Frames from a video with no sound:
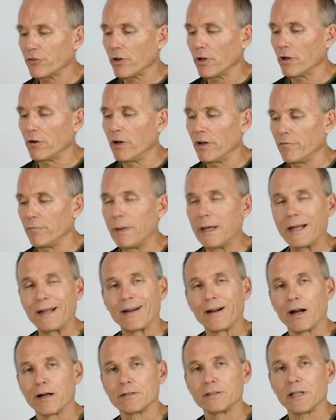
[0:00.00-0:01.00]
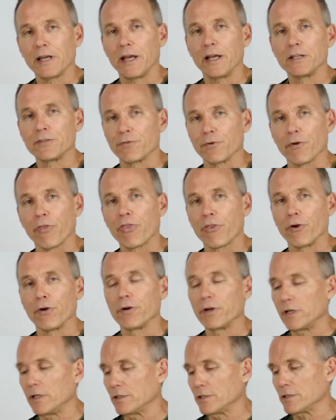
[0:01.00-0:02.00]
going to have been in our tanks for
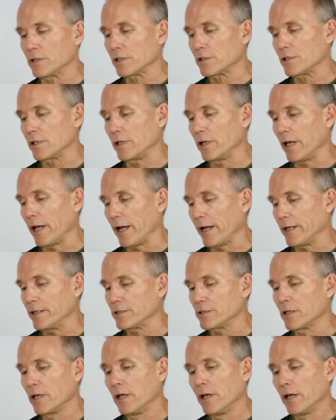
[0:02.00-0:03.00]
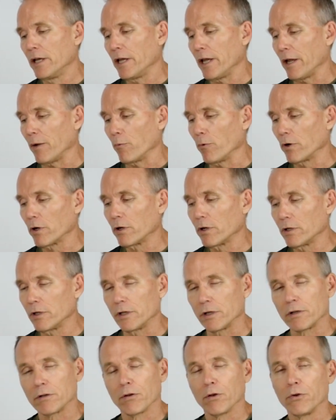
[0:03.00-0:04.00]
30 to 60 days, and we're going to
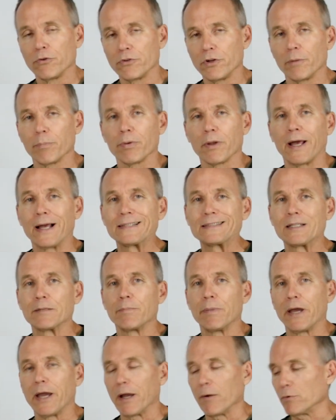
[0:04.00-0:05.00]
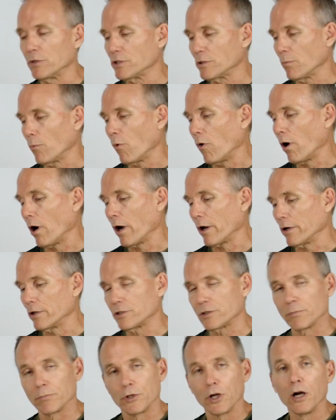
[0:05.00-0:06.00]
enclose it in a plastic bag with some water,
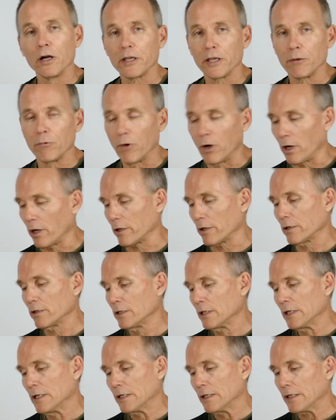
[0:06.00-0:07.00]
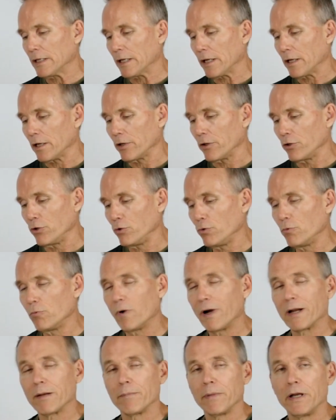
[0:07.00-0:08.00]
some gunky water, and you
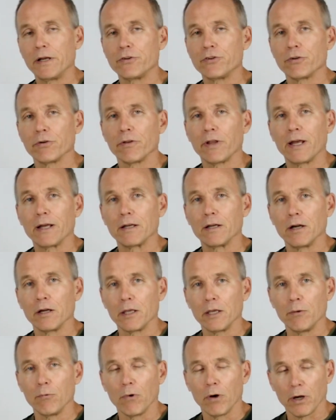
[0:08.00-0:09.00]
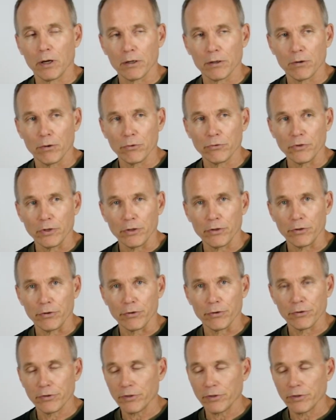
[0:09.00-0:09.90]
want to make sure that gunky water goes into your